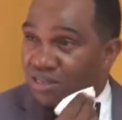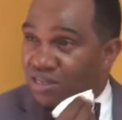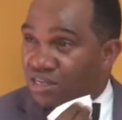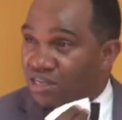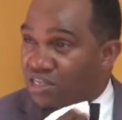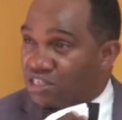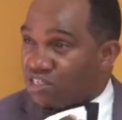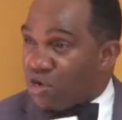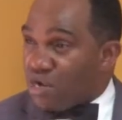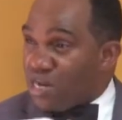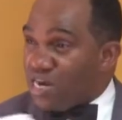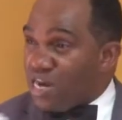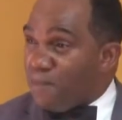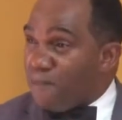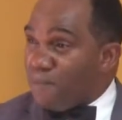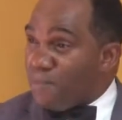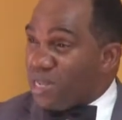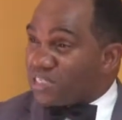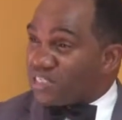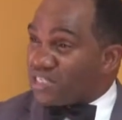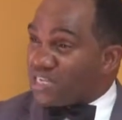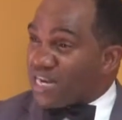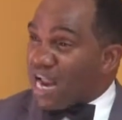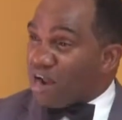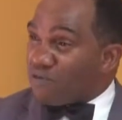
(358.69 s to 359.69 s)
So in the
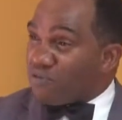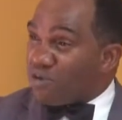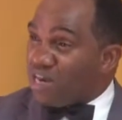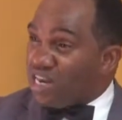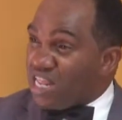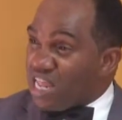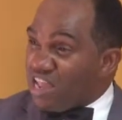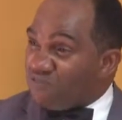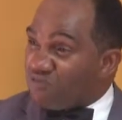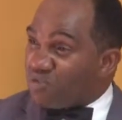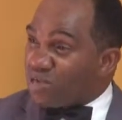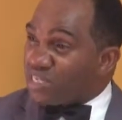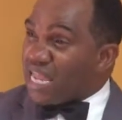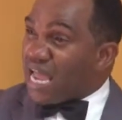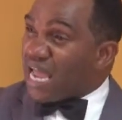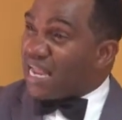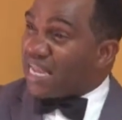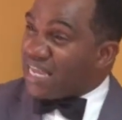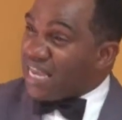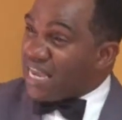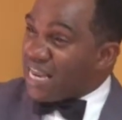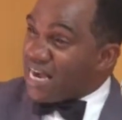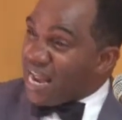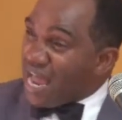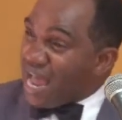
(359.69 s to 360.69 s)
midst of that relief with
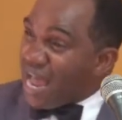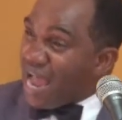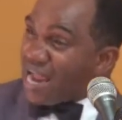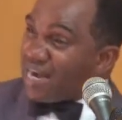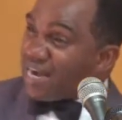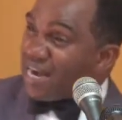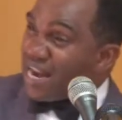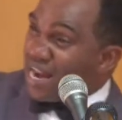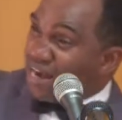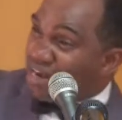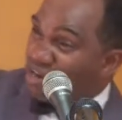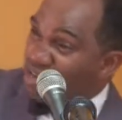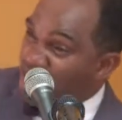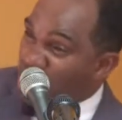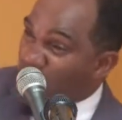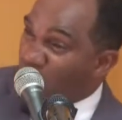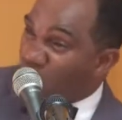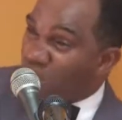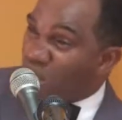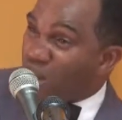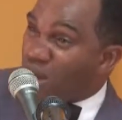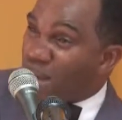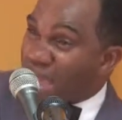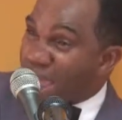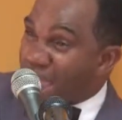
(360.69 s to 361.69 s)
that get high and
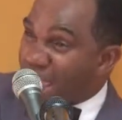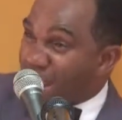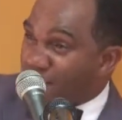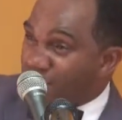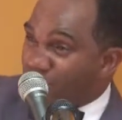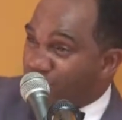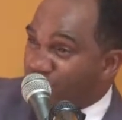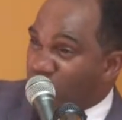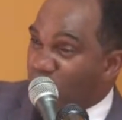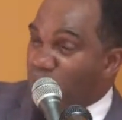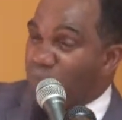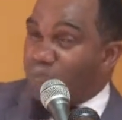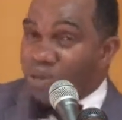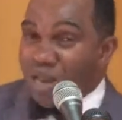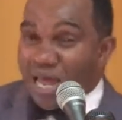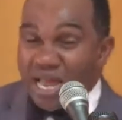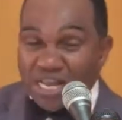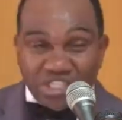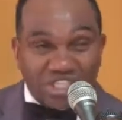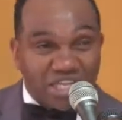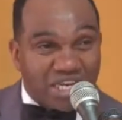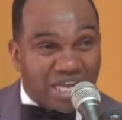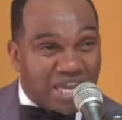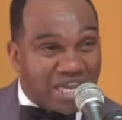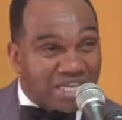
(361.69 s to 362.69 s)
all that, the
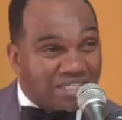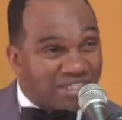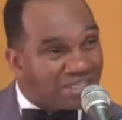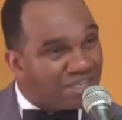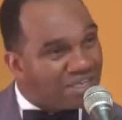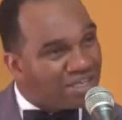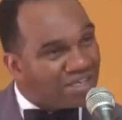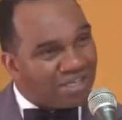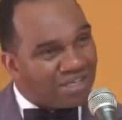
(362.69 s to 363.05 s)
pleasure is